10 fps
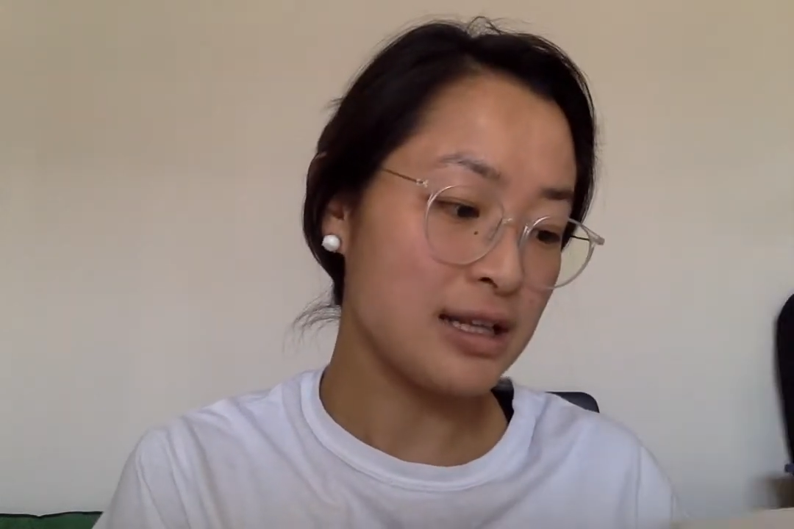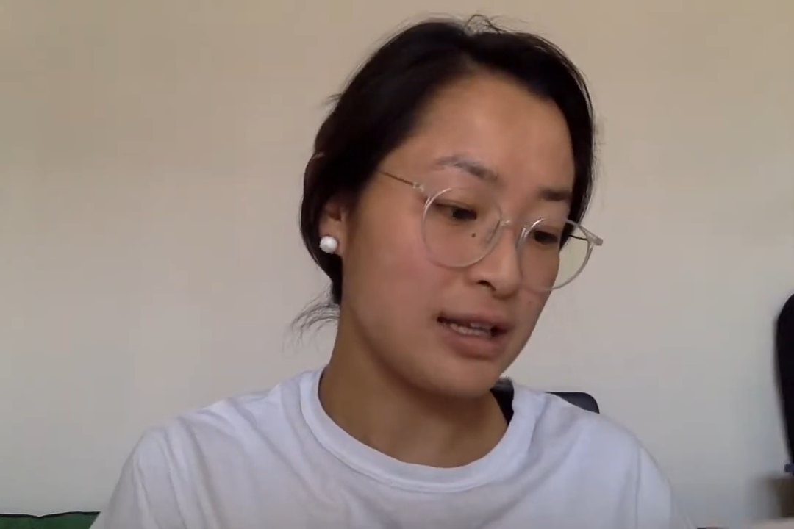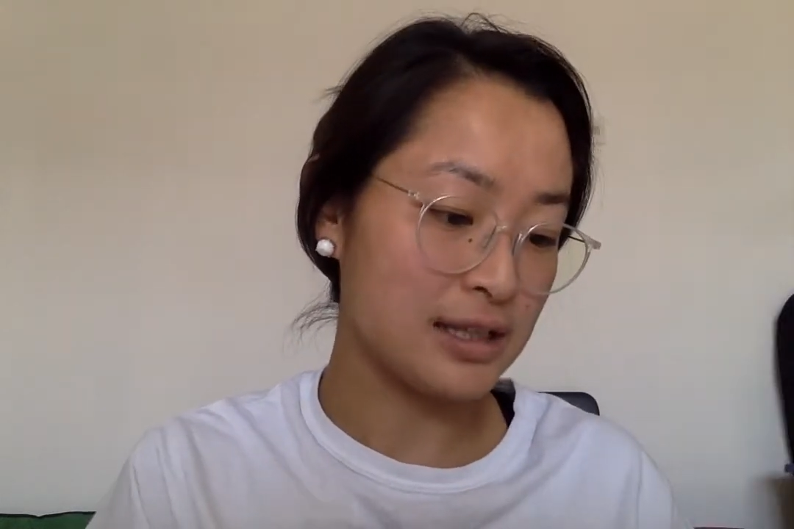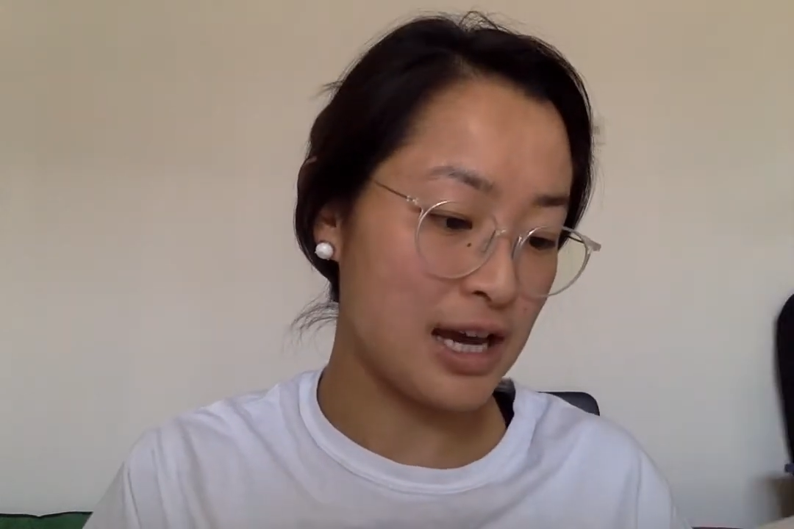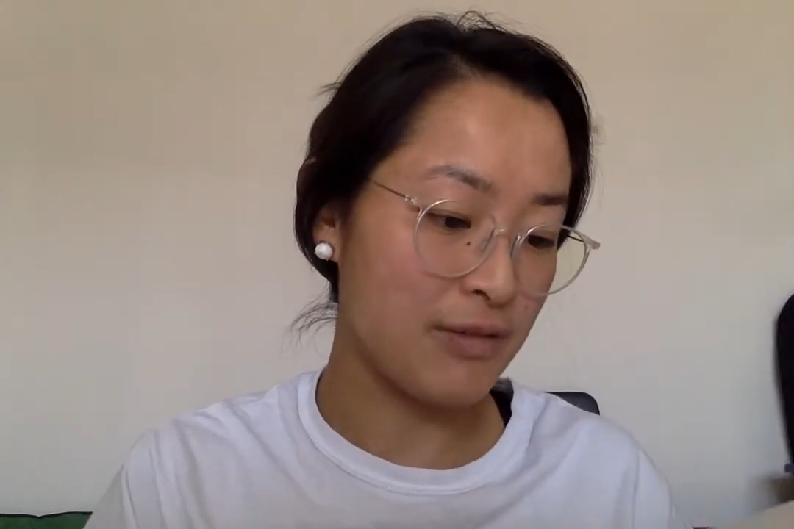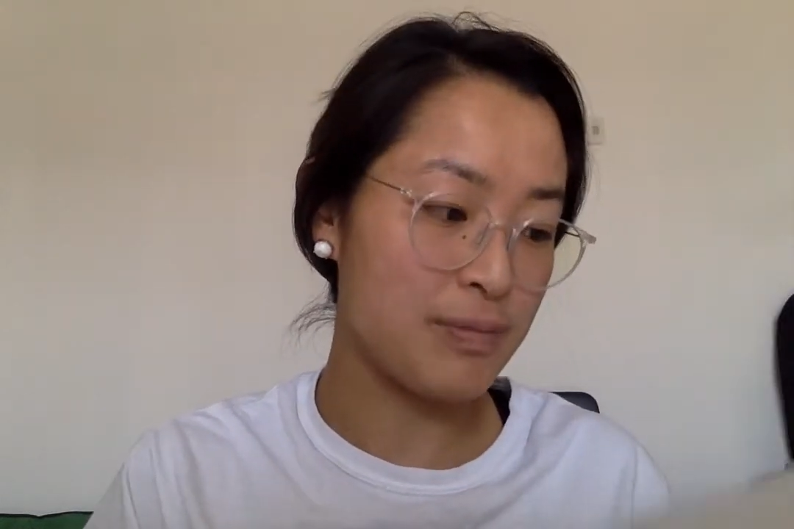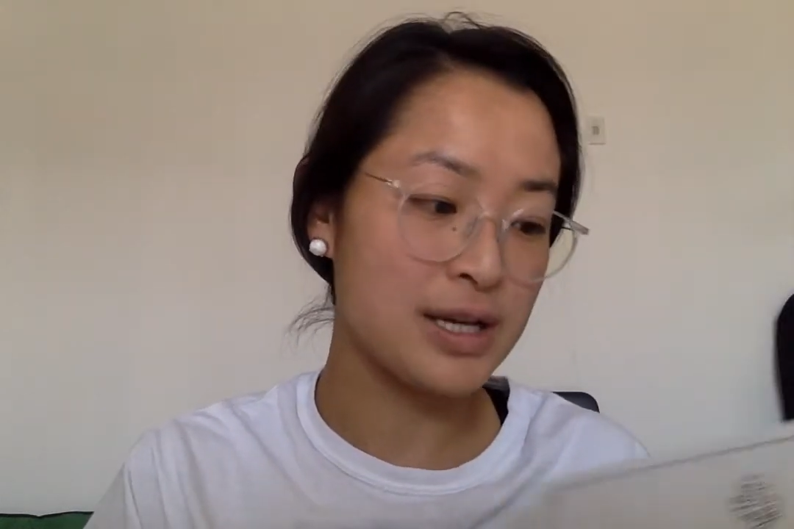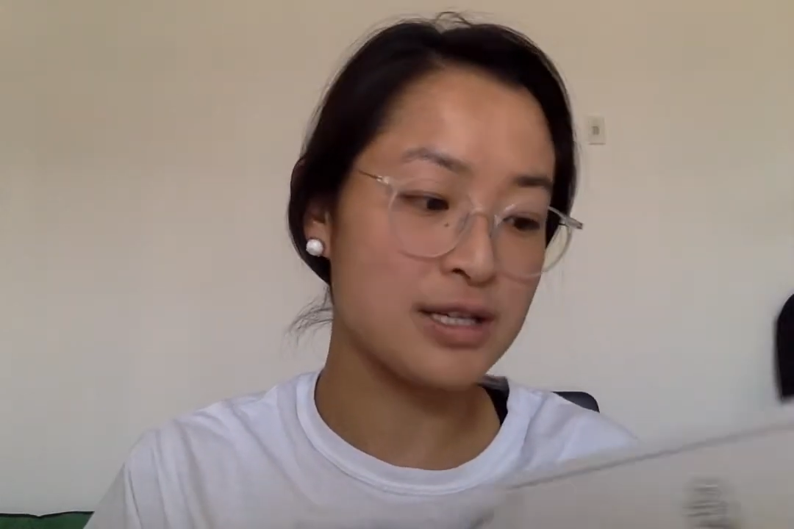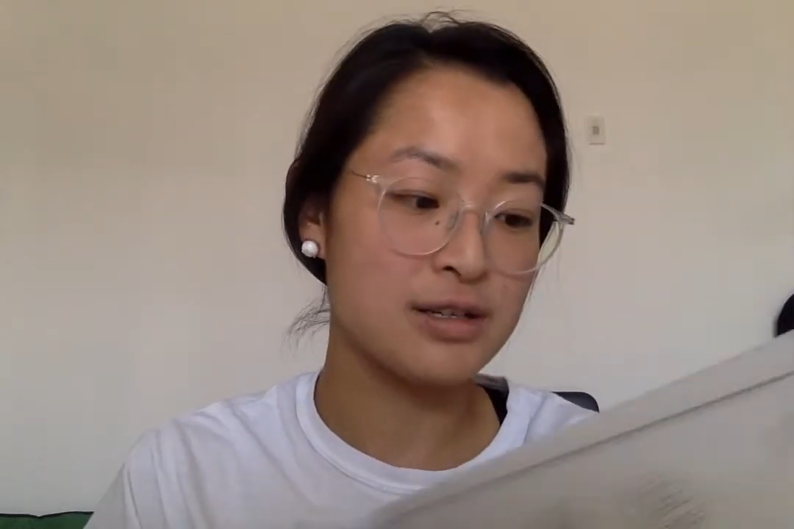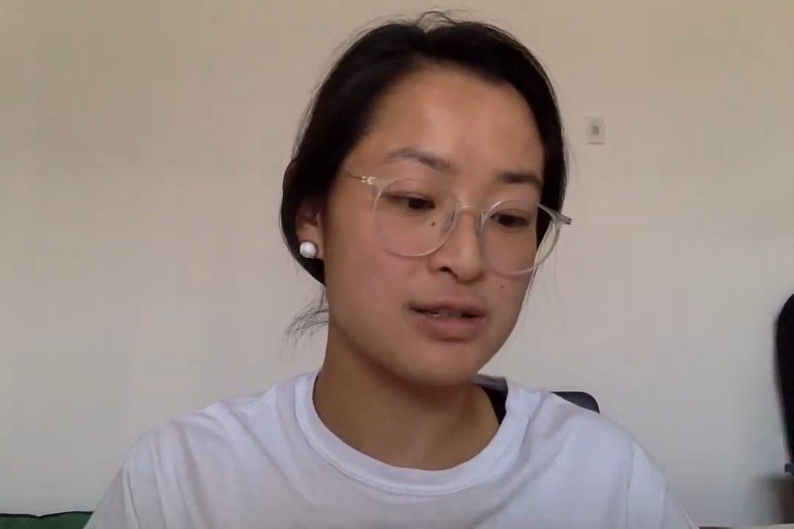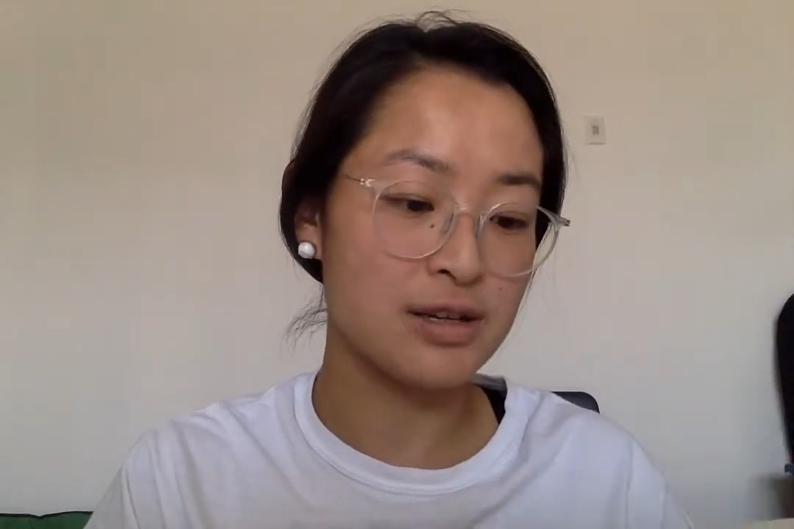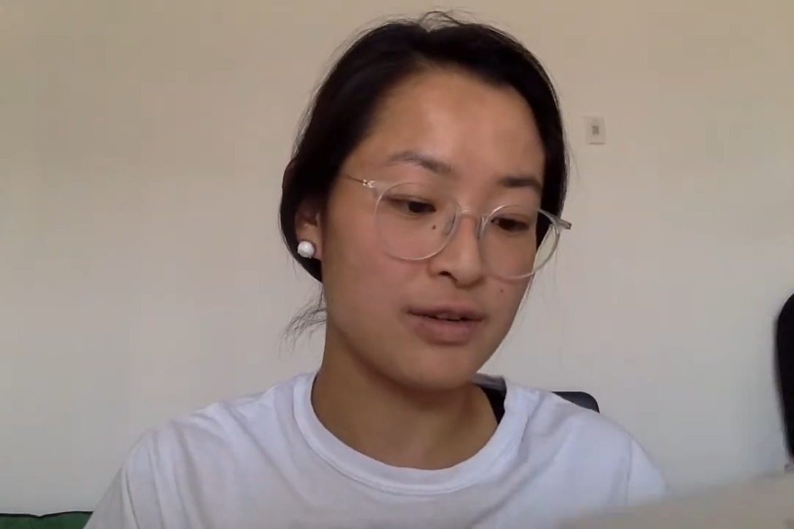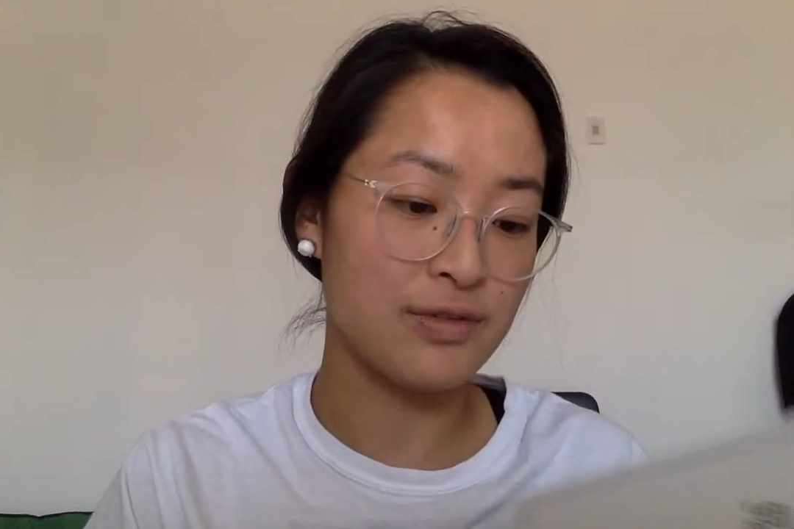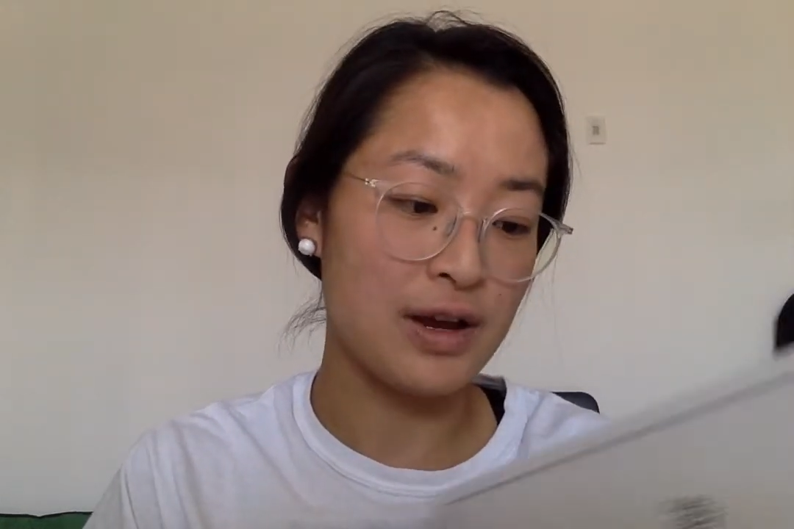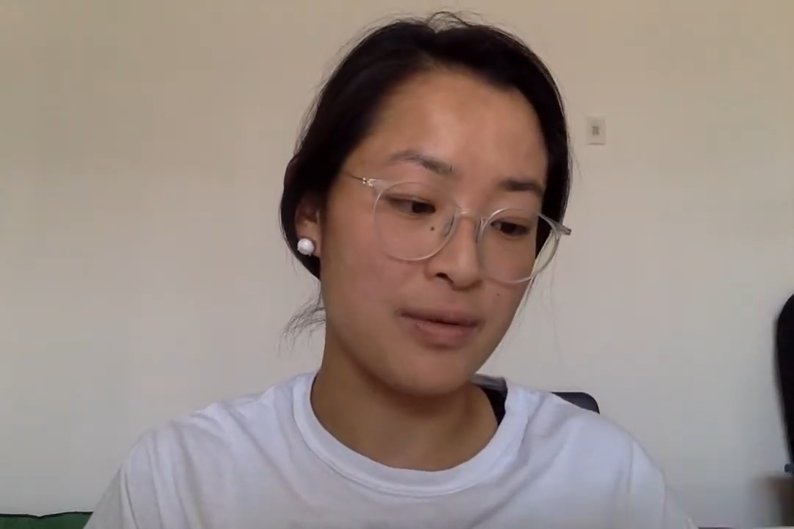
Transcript: Like they have pictures of